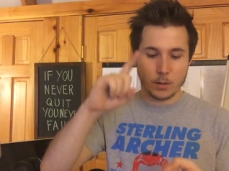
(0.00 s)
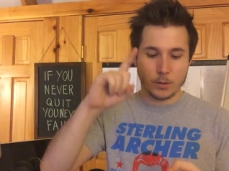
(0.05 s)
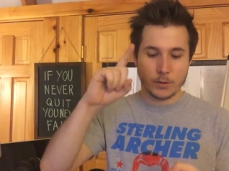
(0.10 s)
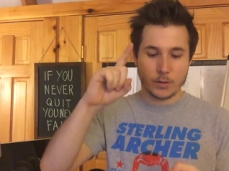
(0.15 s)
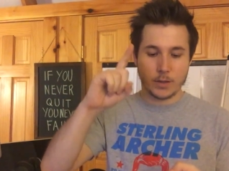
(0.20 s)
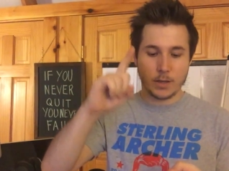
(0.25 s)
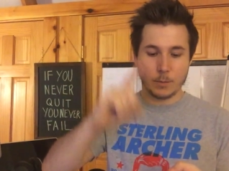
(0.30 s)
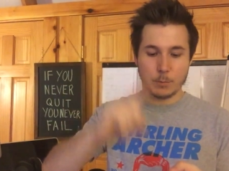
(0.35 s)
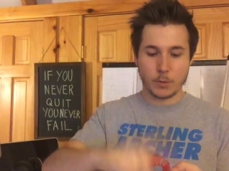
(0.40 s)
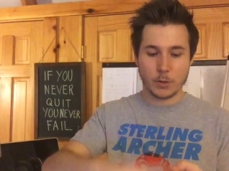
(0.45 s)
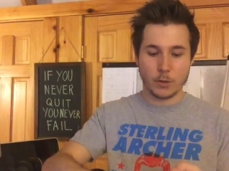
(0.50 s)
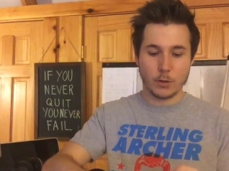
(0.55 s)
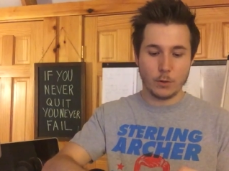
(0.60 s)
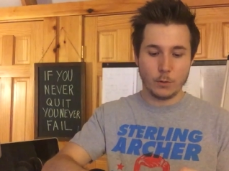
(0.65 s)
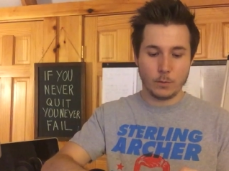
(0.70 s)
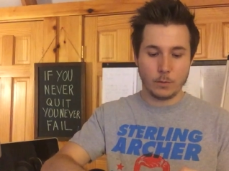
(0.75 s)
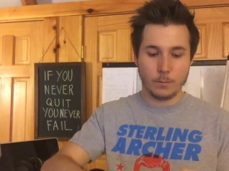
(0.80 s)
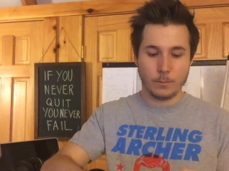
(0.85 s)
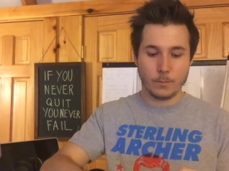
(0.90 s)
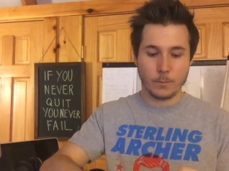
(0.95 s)
Step
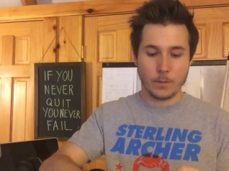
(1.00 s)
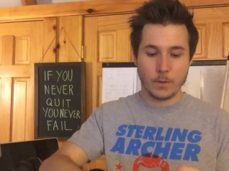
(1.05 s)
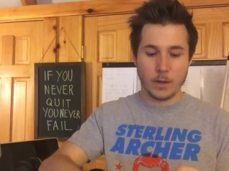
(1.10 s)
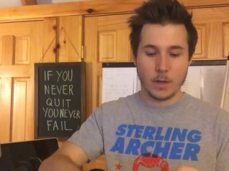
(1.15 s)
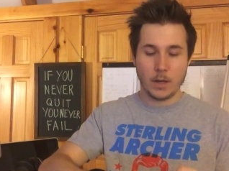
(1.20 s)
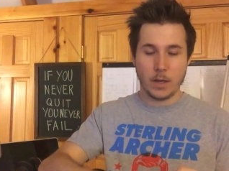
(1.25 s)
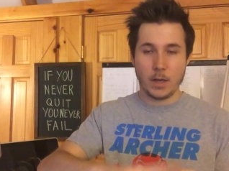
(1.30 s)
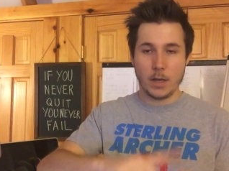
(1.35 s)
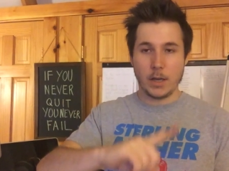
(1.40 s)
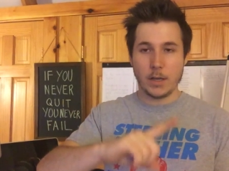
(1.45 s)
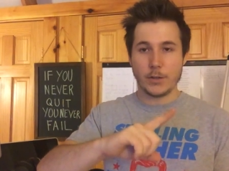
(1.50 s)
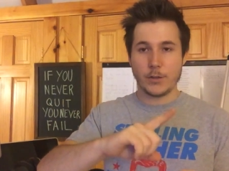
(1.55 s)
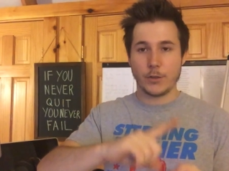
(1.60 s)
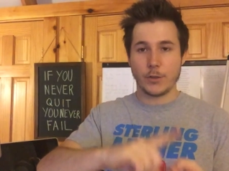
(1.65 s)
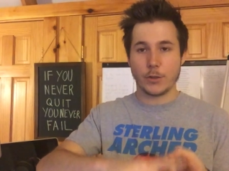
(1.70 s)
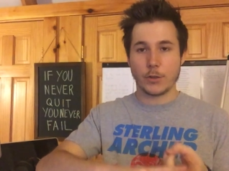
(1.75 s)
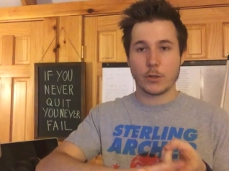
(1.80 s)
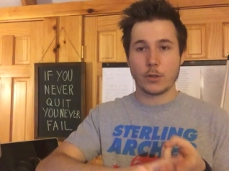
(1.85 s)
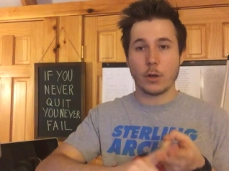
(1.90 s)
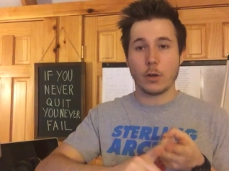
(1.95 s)
two is
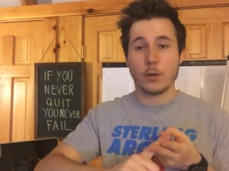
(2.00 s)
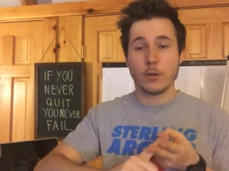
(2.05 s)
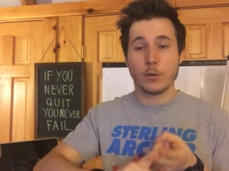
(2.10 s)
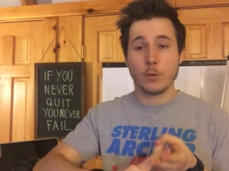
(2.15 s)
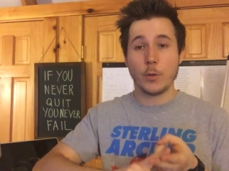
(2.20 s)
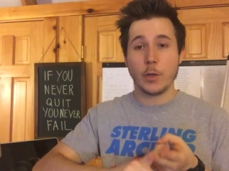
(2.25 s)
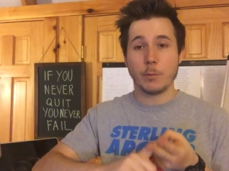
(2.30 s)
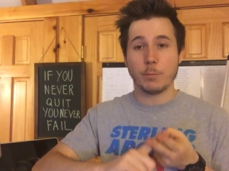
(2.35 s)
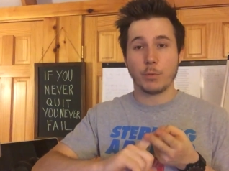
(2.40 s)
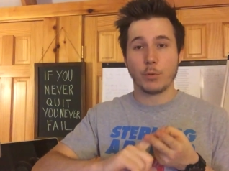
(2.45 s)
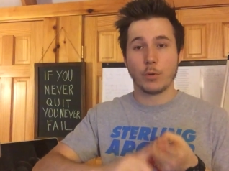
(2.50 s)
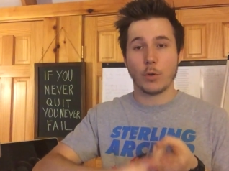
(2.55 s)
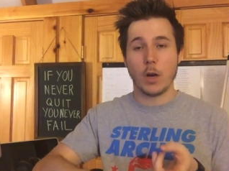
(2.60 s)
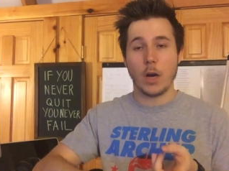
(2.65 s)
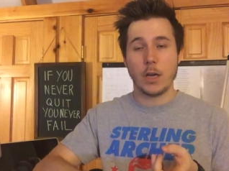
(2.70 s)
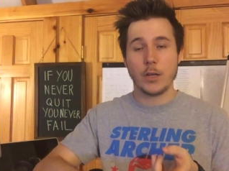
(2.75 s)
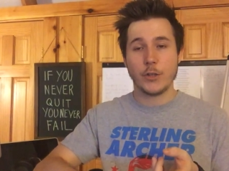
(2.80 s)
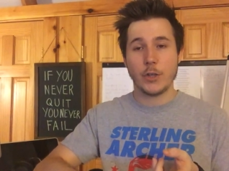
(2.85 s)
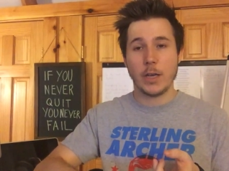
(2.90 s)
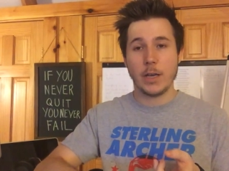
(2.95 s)
to start doing
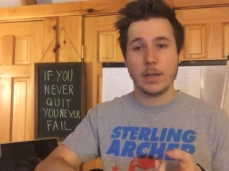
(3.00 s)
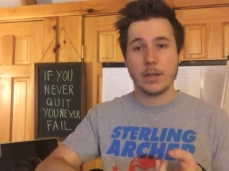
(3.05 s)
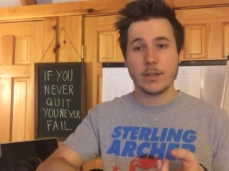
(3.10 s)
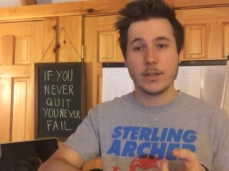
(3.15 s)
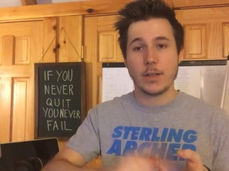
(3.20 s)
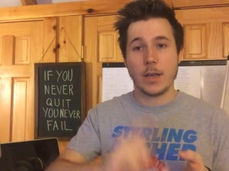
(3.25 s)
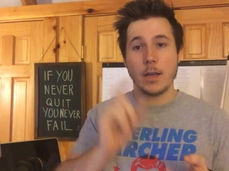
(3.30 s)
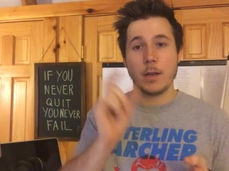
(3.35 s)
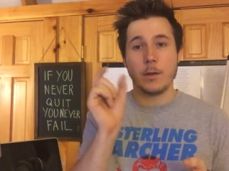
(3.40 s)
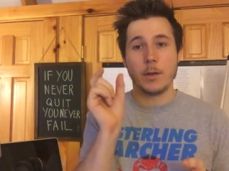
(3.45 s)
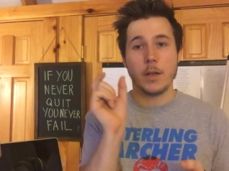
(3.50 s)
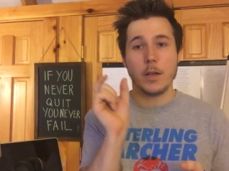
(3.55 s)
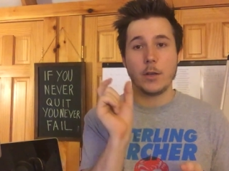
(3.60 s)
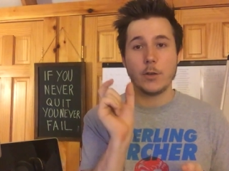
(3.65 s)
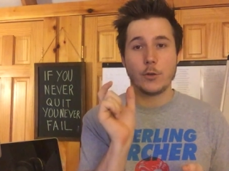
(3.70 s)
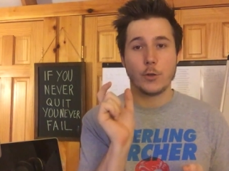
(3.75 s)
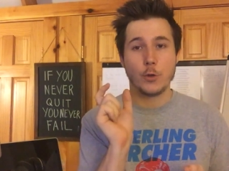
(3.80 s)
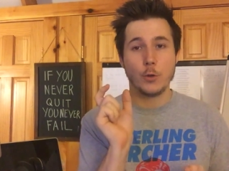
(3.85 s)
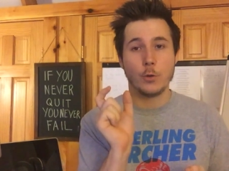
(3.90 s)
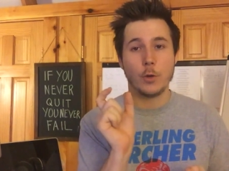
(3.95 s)
projects and
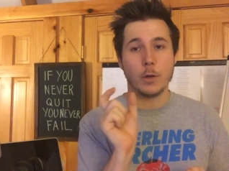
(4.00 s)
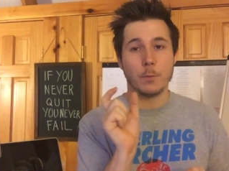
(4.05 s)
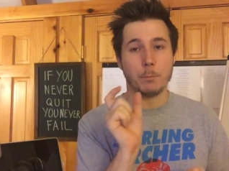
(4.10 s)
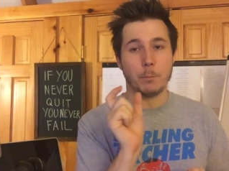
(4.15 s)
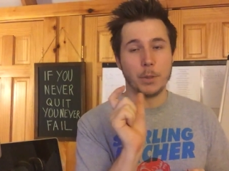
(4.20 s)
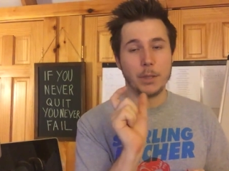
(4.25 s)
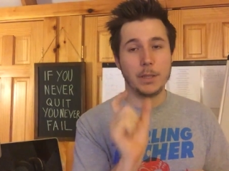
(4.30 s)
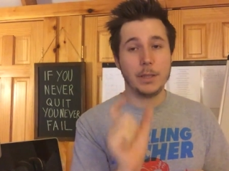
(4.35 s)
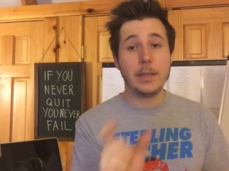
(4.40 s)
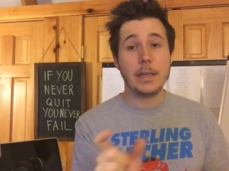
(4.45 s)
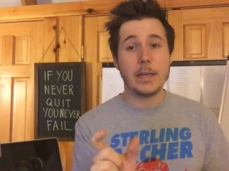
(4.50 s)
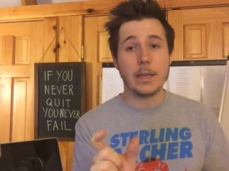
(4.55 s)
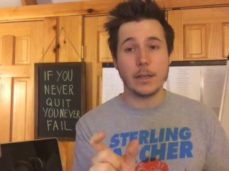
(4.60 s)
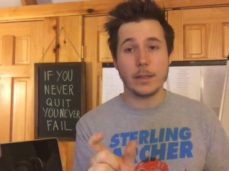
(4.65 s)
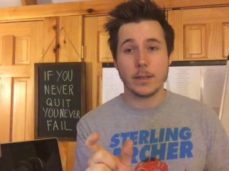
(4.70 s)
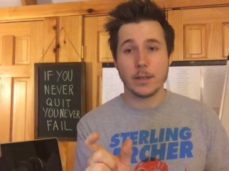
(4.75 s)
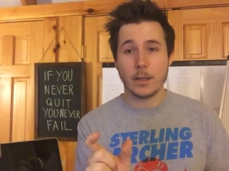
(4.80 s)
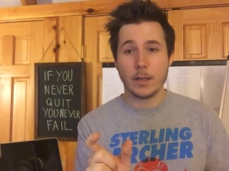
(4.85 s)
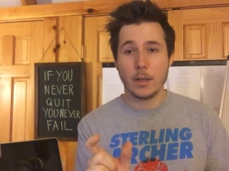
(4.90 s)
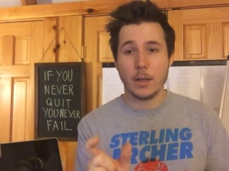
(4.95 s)
to
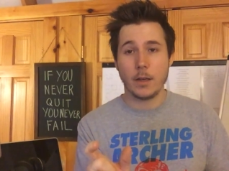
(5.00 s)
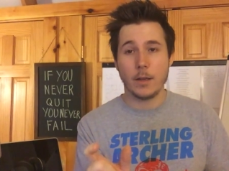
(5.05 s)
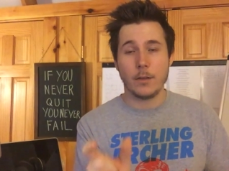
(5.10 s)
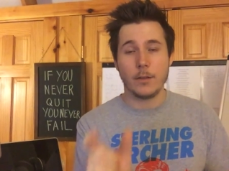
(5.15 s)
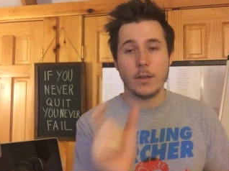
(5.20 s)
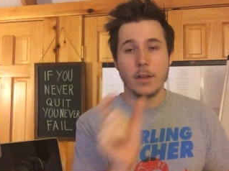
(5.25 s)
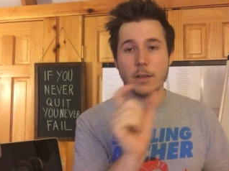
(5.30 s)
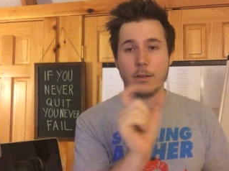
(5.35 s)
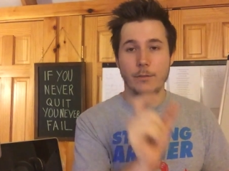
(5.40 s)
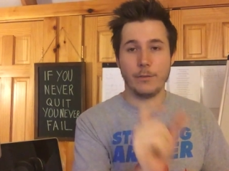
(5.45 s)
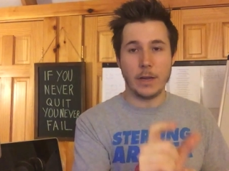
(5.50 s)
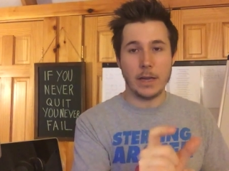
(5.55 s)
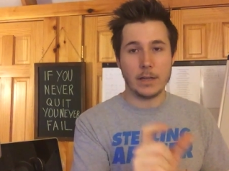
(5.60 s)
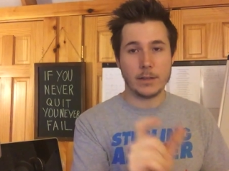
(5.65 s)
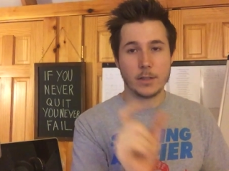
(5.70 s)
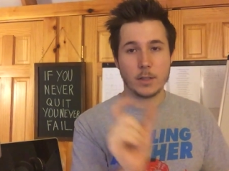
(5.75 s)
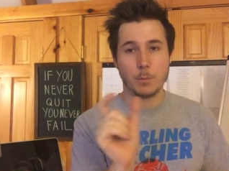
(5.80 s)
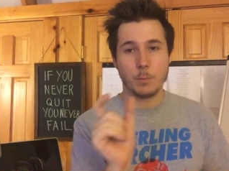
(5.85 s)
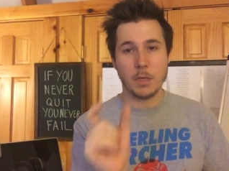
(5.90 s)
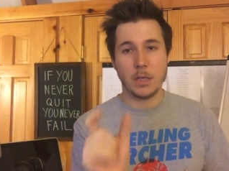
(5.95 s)
complete the
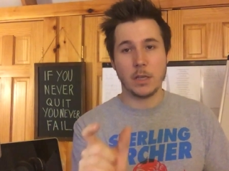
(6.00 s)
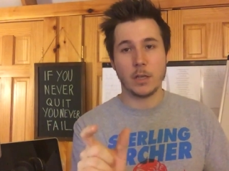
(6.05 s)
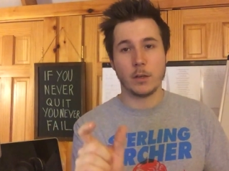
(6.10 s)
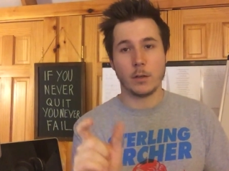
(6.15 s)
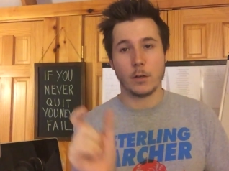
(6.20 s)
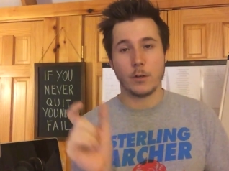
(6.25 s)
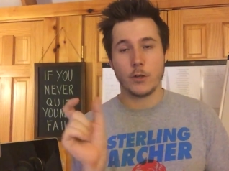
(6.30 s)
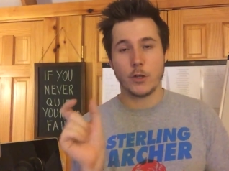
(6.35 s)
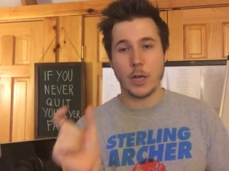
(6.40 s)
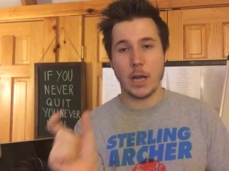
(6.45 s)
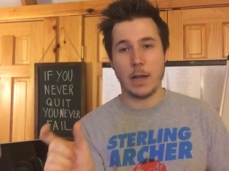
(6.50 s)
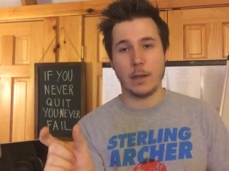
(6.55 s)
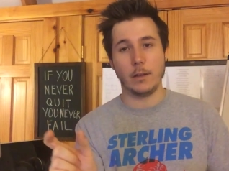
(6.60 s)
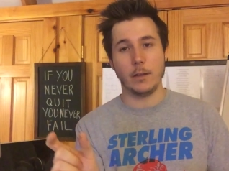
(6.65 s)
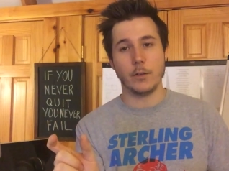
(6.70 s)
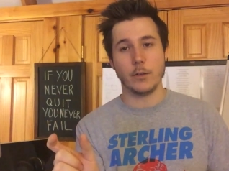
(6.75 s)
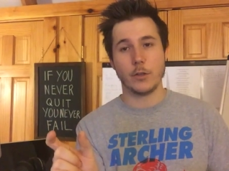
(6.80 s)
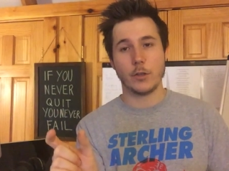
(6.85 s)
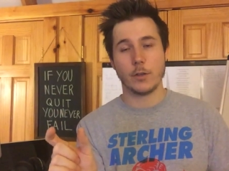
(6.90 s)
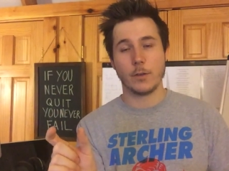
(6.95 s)
Advanced Beginner
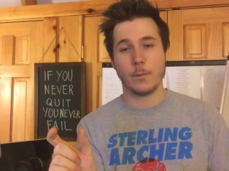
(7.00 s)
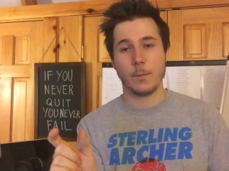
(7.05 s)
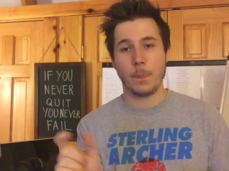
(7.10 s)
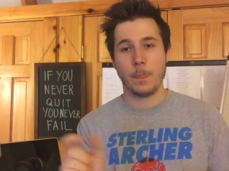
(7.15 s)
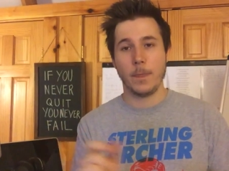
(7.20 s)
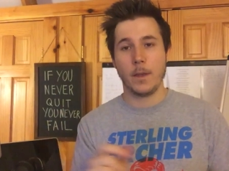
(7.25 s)
Challenge.